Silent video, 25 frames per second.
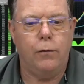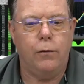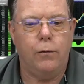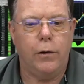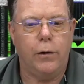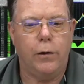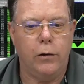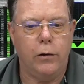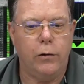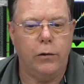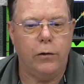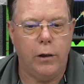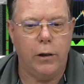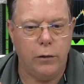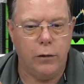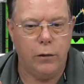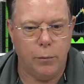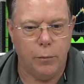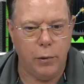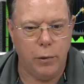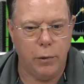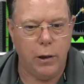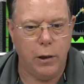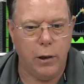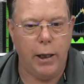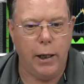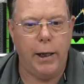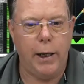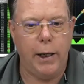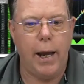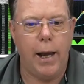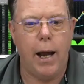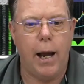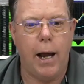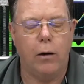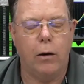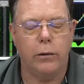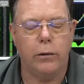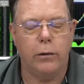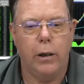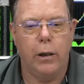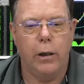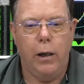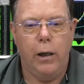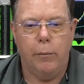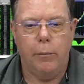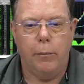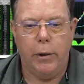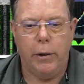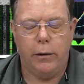for this thing to play out.
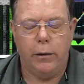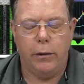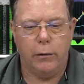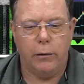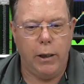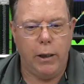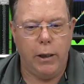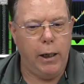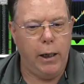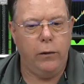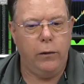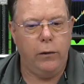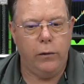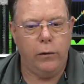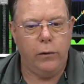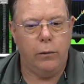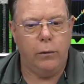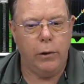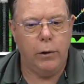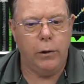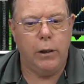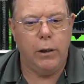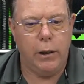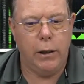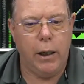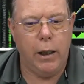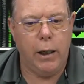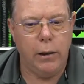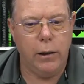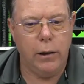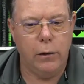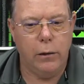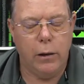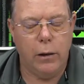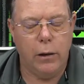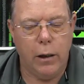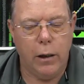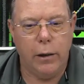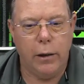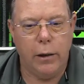But the gains that we could get here,